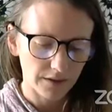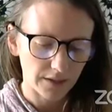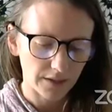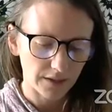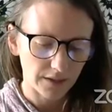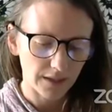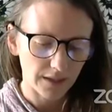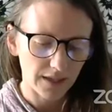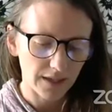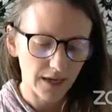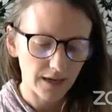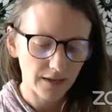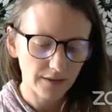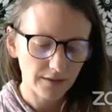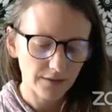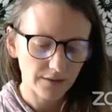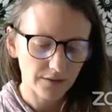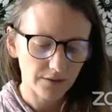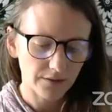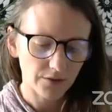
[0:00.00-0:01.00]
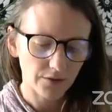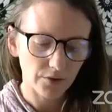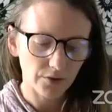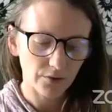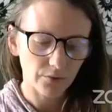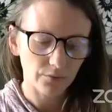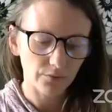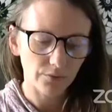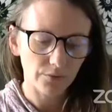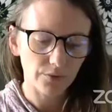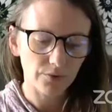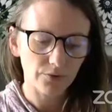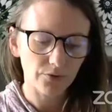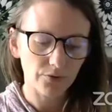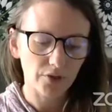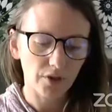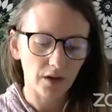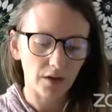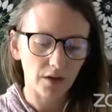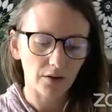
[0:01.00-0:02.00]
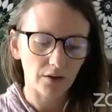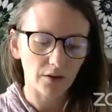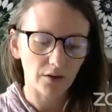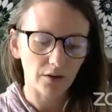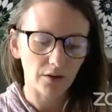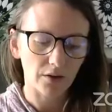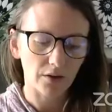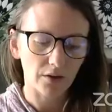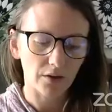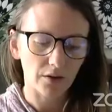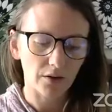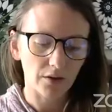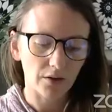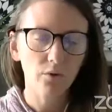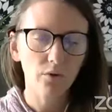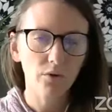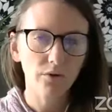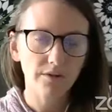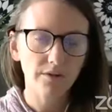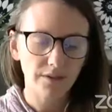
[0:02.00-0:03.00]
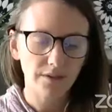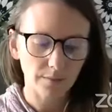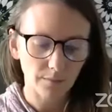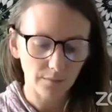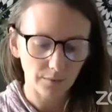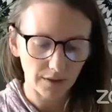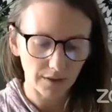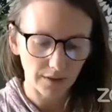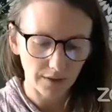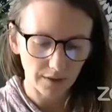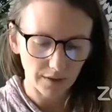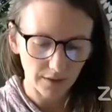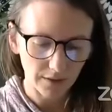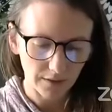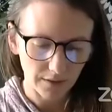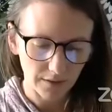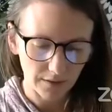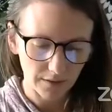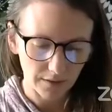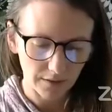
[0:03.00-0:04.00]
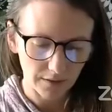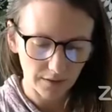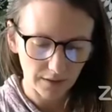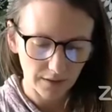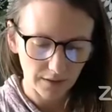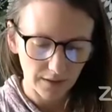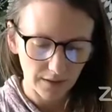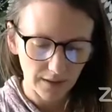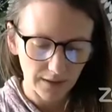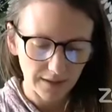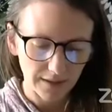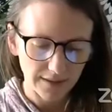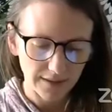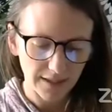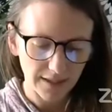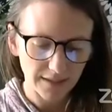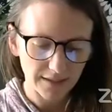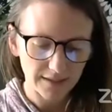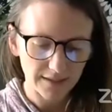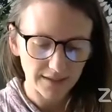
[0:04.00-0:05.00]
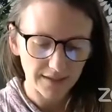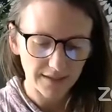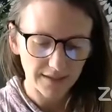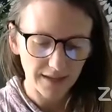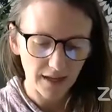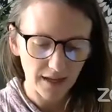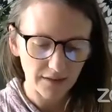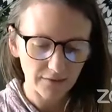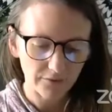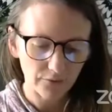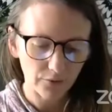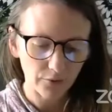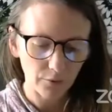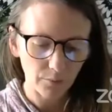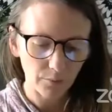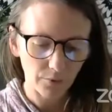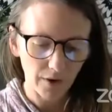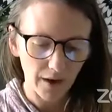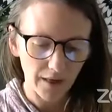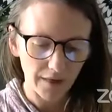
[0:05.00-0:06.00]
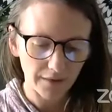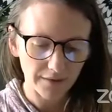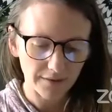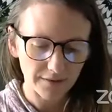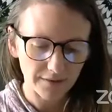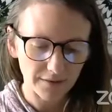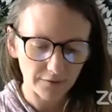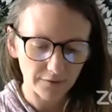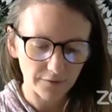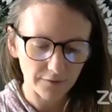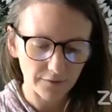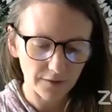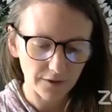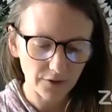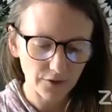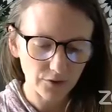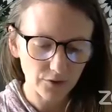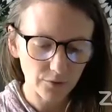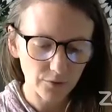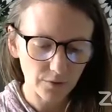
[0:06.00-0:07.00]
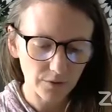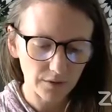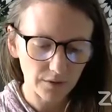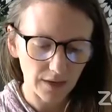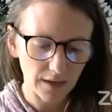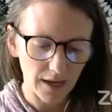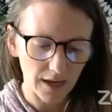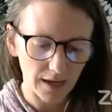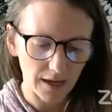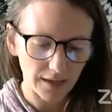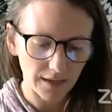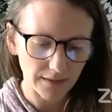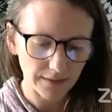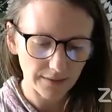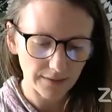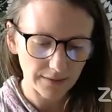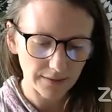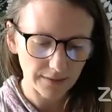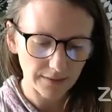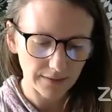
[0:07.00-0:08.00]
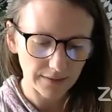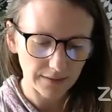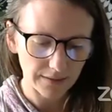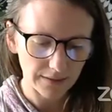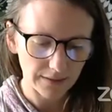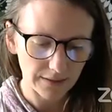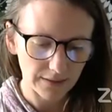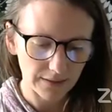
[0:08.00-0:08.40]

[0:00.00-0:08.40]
To connect to your root chakra more deeply, take several breaths to visualize